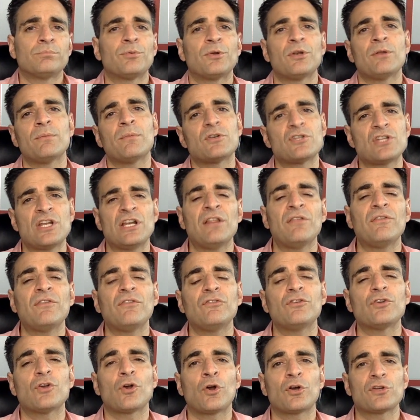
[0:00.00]
pretty much anything
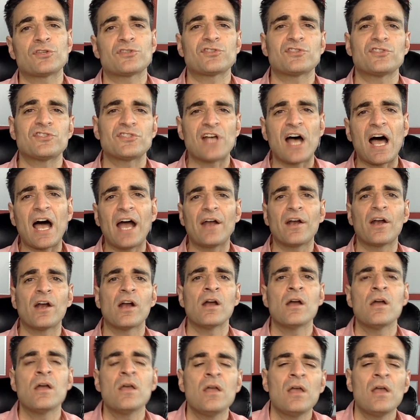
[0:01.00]
to your heart's desire.